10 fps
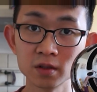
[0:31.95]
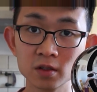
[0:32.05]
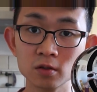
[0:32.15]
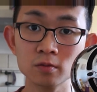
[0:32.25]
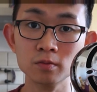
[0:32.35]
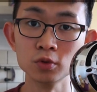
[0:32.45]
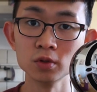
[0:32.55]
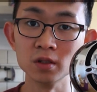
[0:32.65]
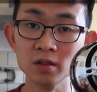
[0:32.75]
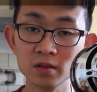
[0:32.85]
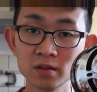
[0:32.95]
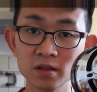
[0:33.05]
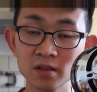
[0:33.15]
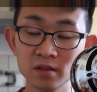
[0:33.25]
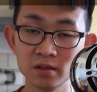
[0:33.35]
So Bootless
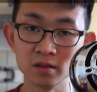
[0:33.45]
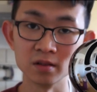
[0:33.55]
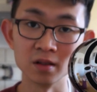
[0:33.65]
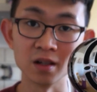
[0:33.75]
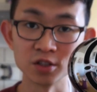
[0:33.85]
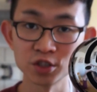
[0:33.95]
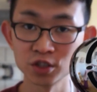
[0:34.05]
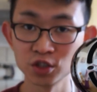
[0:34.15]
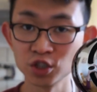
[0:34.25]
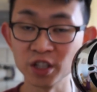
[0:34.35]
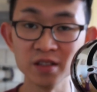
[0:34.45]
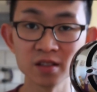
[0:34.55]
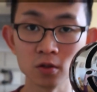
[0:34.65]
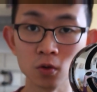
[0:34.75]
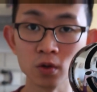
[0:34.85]
is a large chain
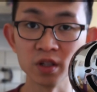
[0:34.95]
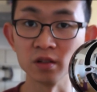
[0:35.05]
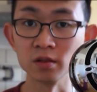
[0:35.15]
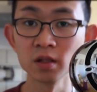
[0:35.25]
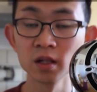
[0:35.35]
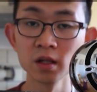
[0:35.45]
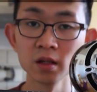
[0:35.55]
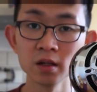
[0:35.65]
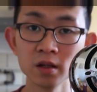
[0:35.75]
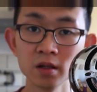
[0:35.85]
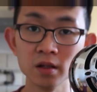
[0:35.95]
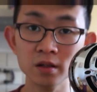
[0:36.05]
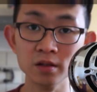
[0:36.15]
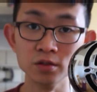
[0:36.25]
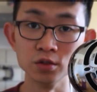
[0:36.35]
store here
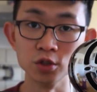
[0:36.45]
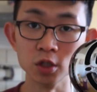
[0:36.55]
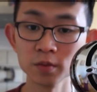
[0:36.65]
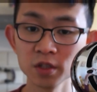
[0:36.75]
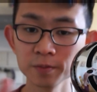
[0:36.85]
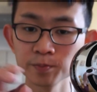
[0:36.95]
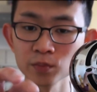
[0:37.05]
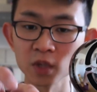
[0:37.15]
in Germany.